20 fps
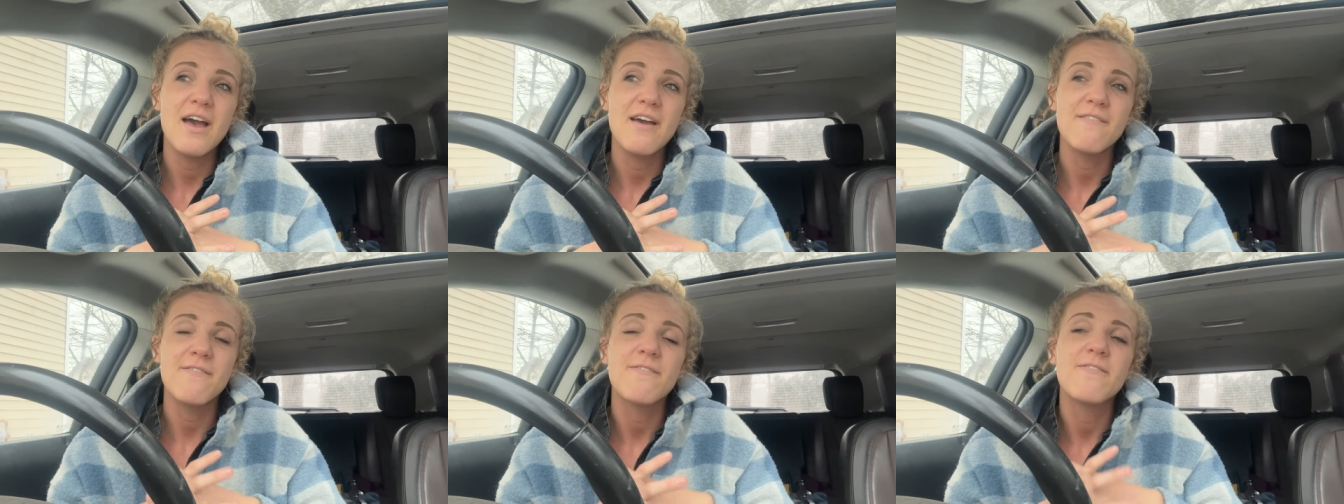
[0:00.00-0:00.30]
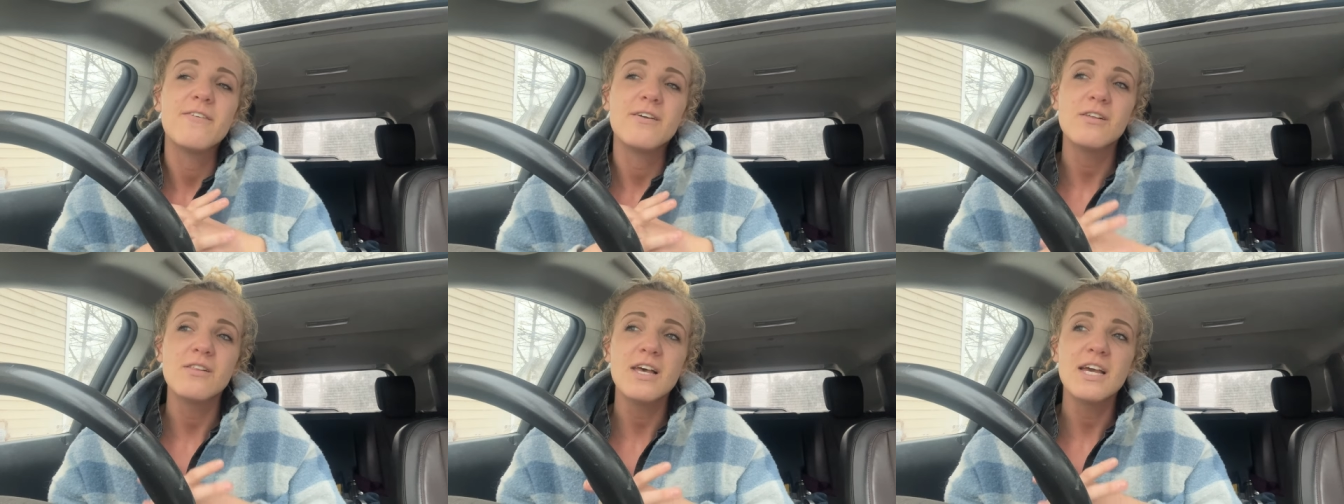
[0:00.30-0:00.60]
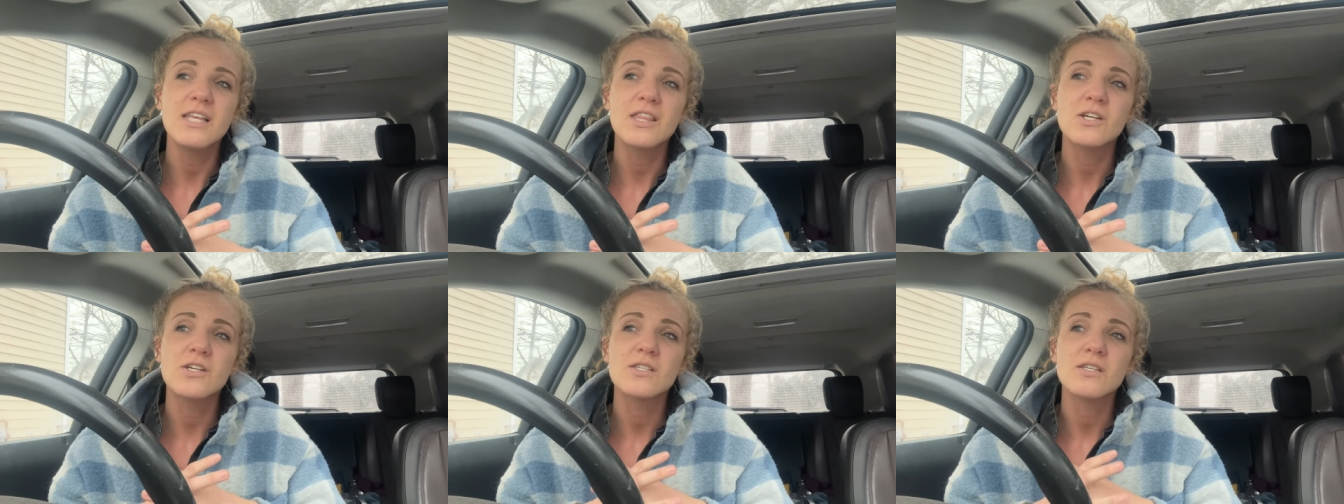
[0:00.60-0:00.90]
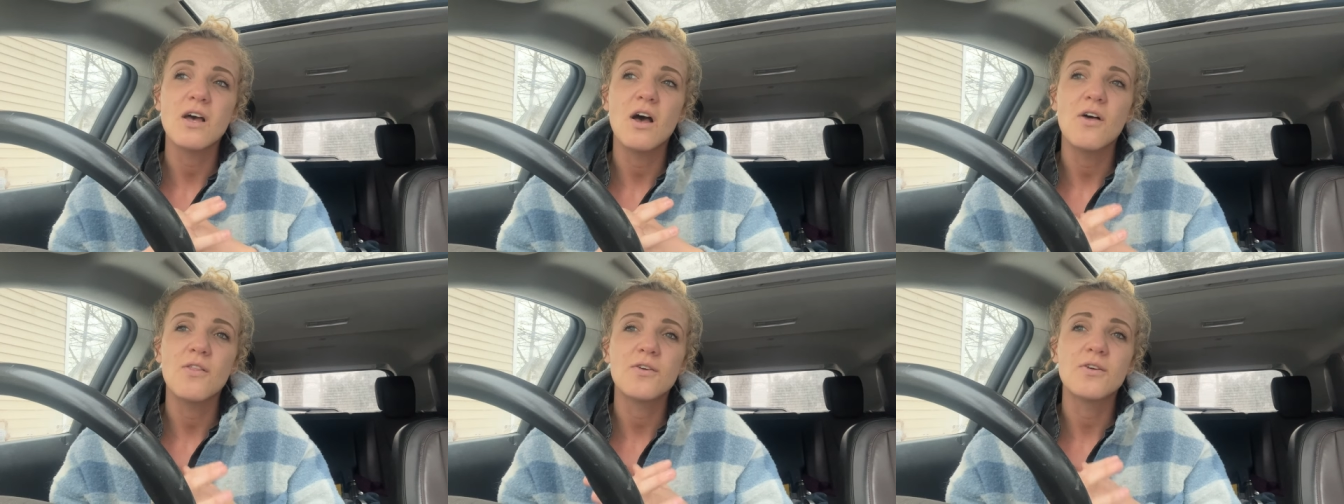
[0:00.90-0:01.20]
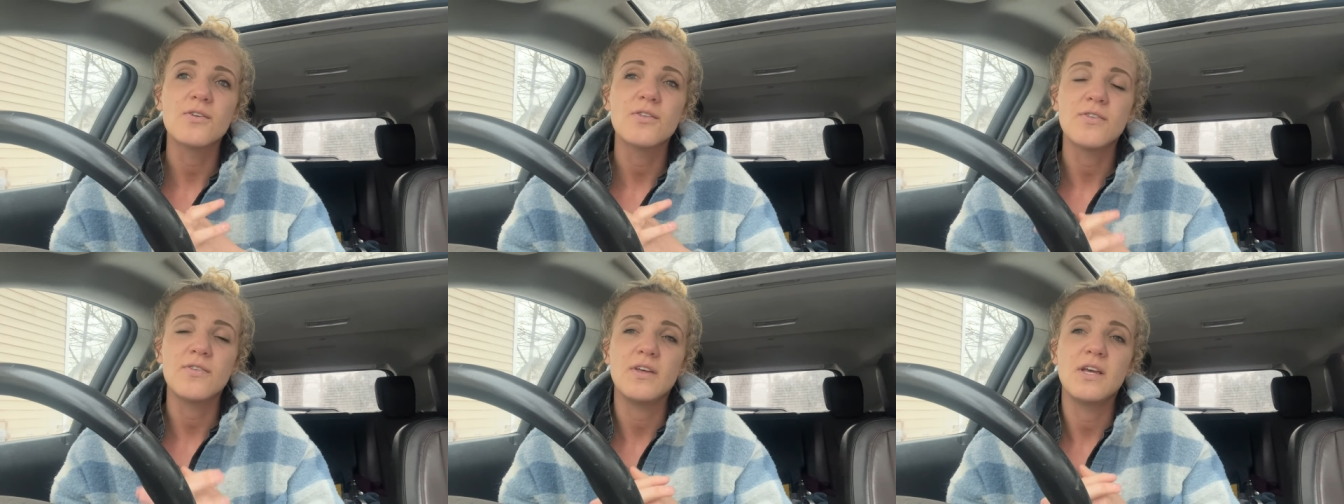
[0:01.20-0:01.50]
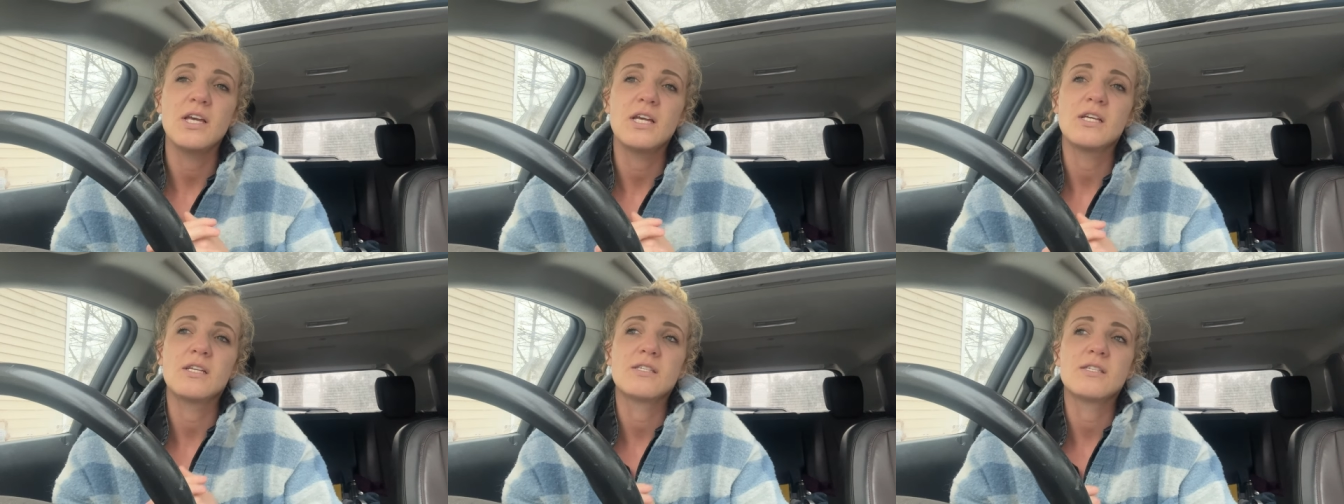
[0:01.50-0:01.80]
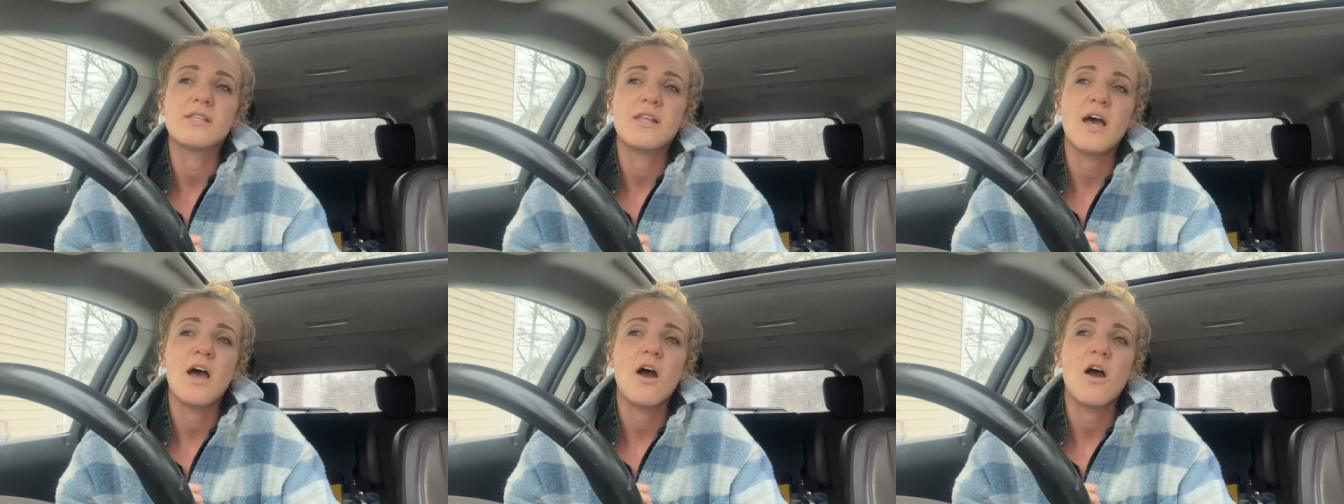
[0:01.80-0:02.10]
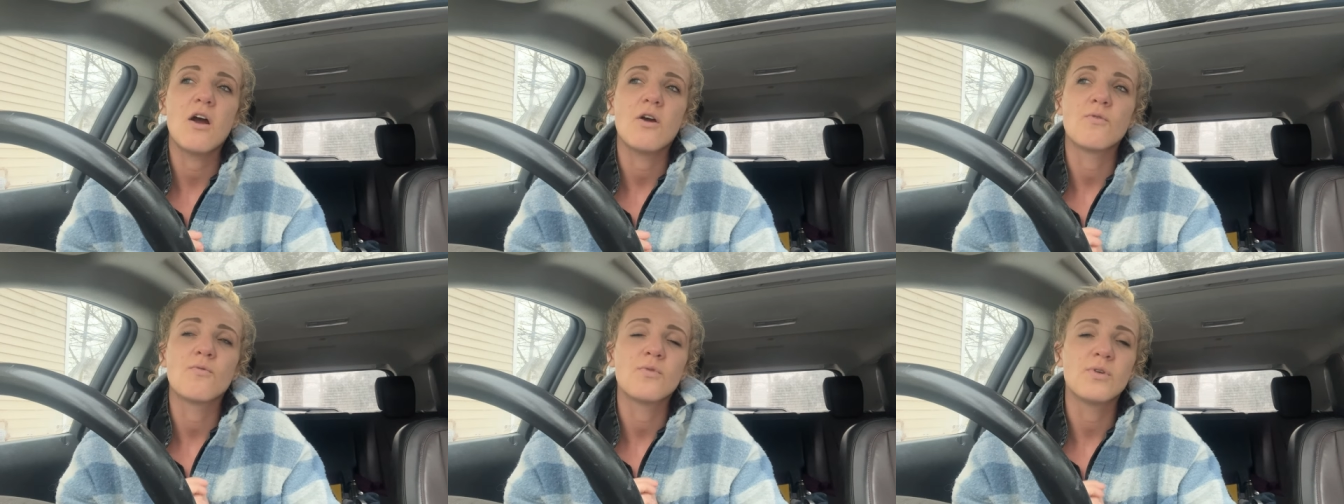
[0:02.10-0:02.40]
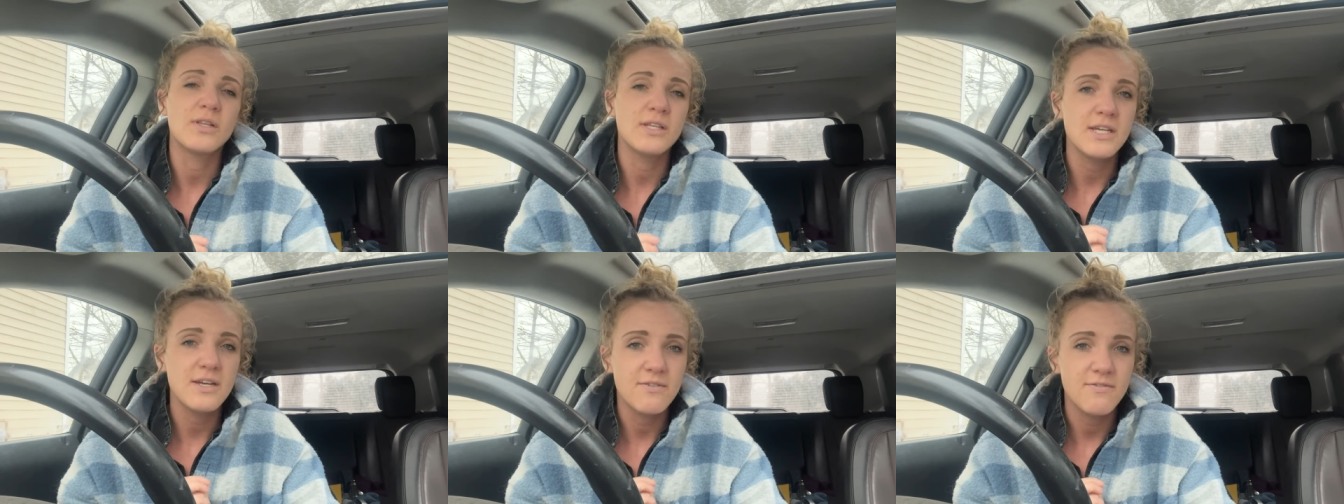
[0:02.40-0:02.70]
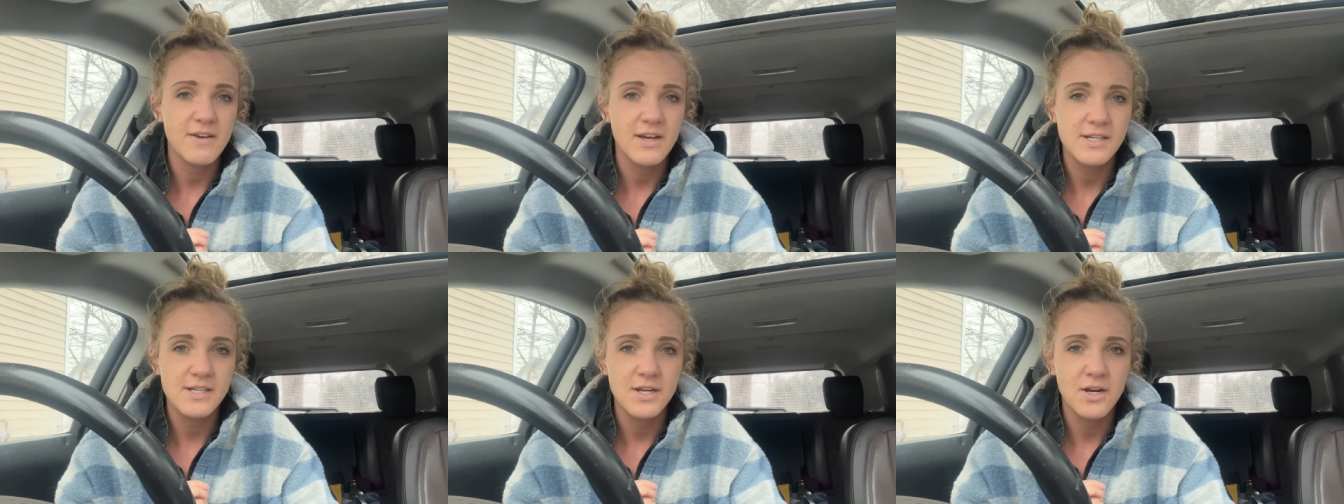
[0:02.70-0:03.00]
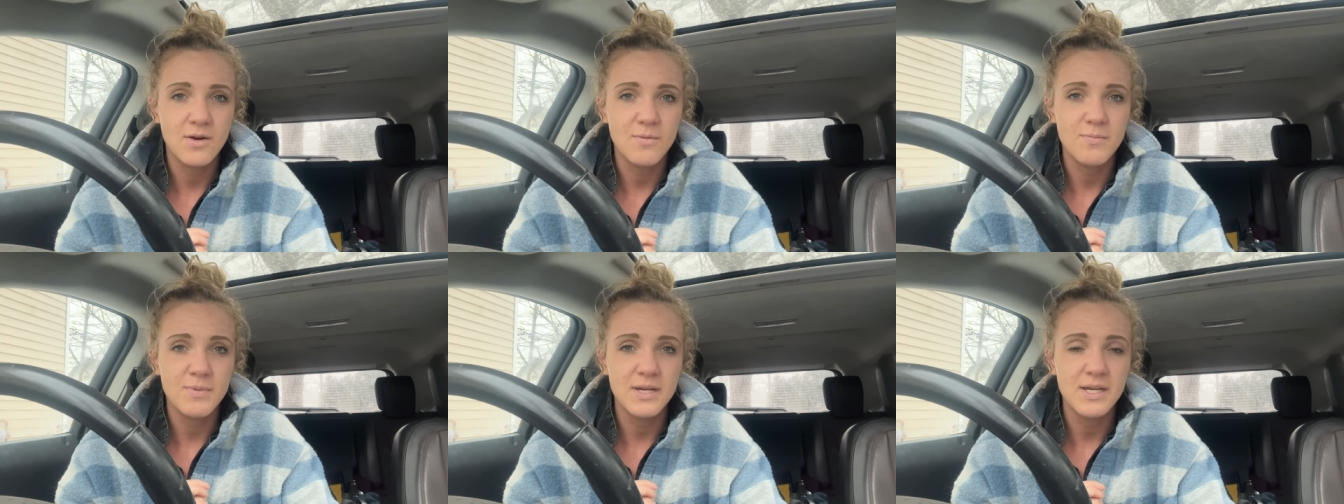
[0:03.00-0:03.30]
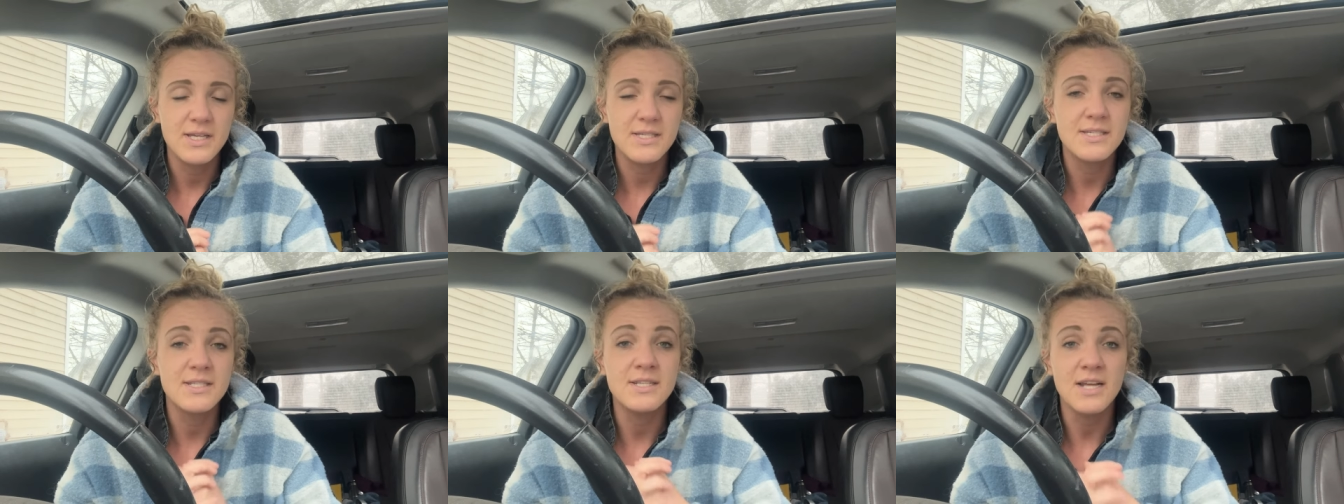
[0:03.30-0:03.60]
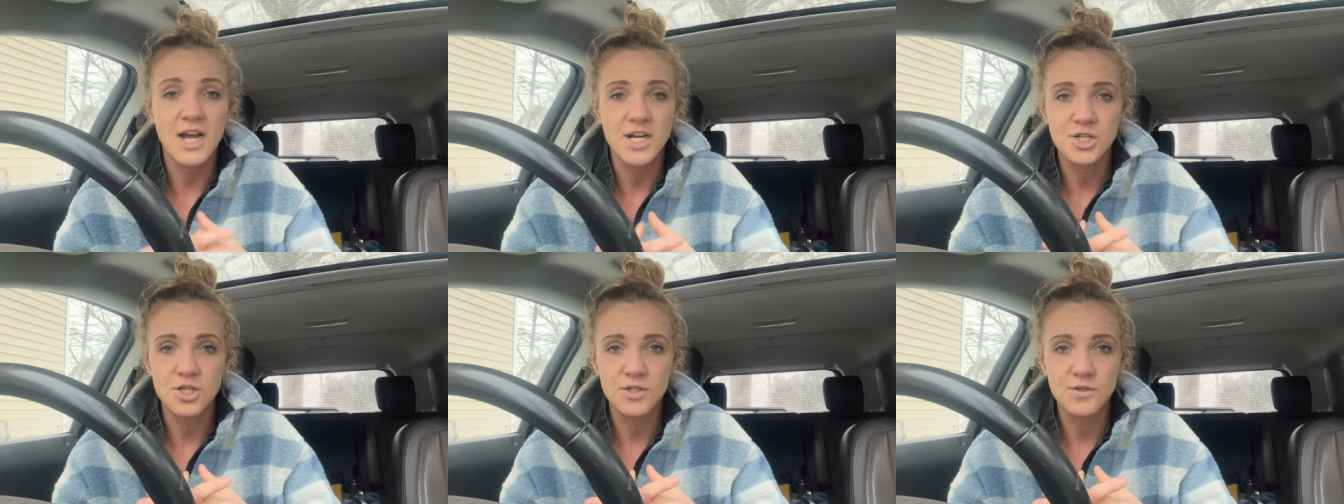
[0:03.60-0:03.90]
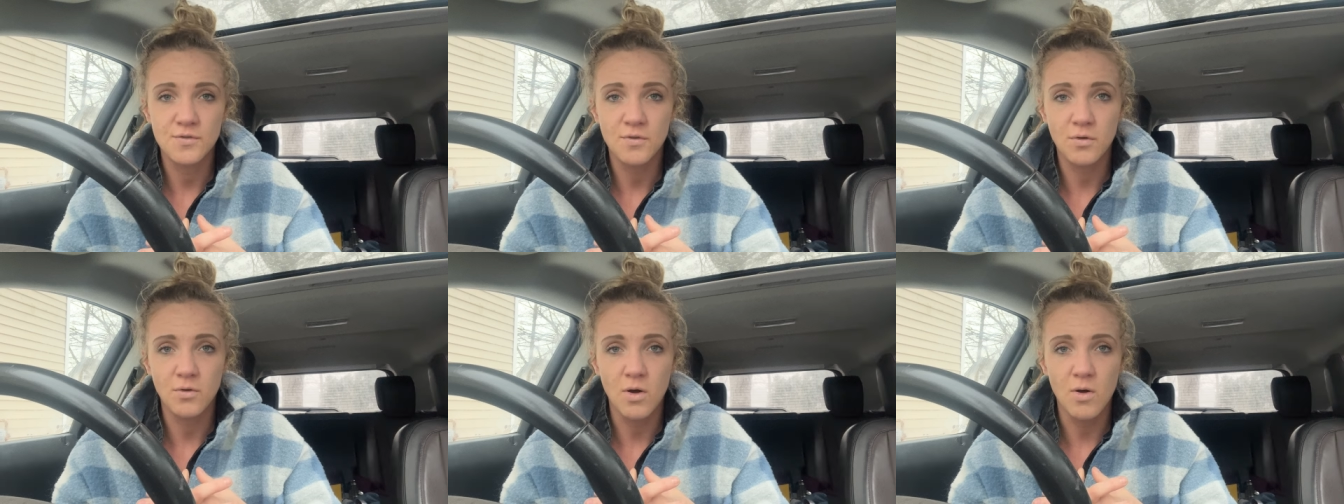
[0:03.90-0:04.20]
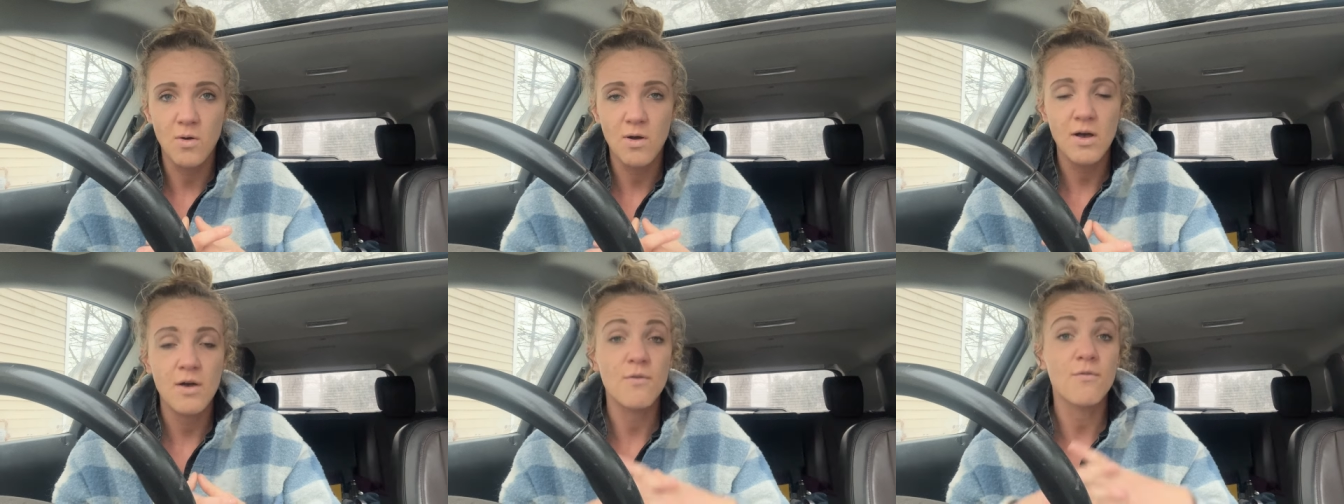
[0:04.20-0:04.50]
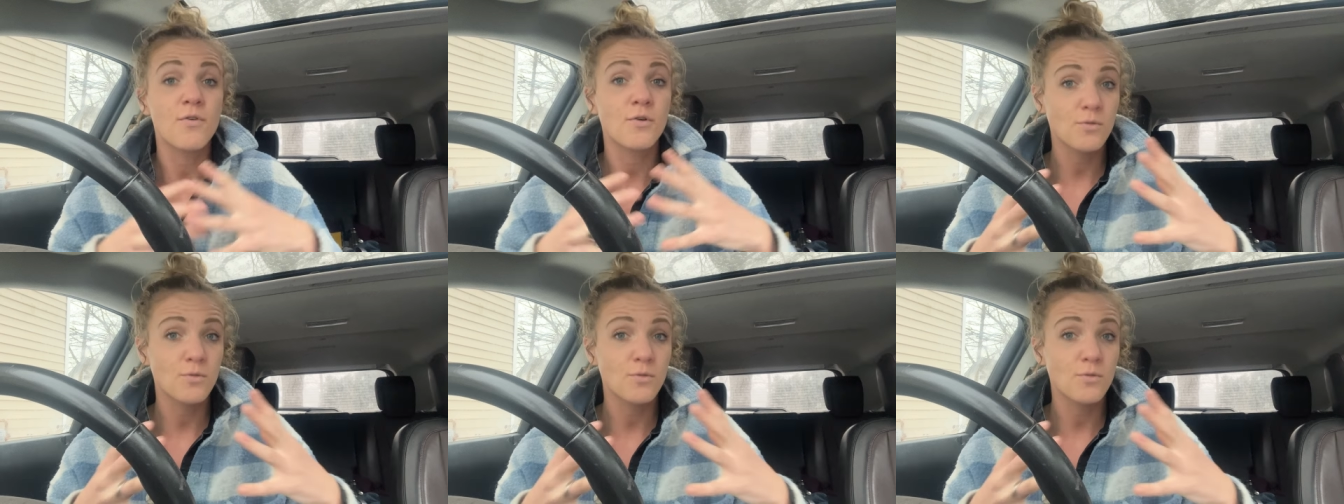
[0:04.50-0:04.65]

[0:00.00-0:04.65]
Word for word: I feel like there's other things that are really affecting our bees, not just varroa.